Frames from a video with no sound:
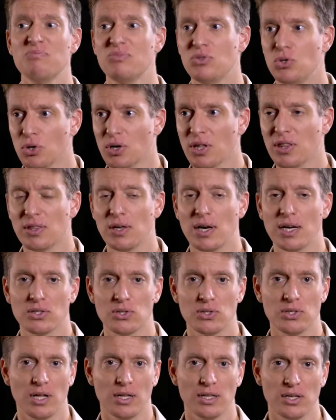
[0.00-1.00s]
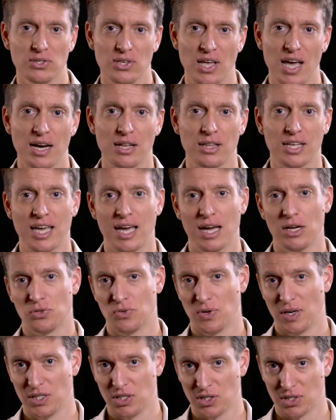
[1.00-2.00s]
took $1,000 out of the cash
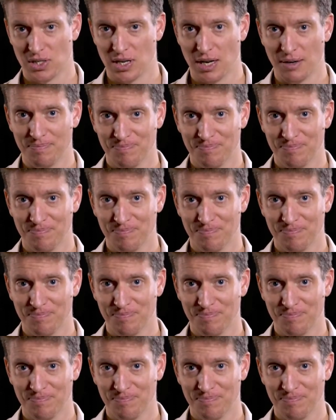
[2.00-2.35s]
register.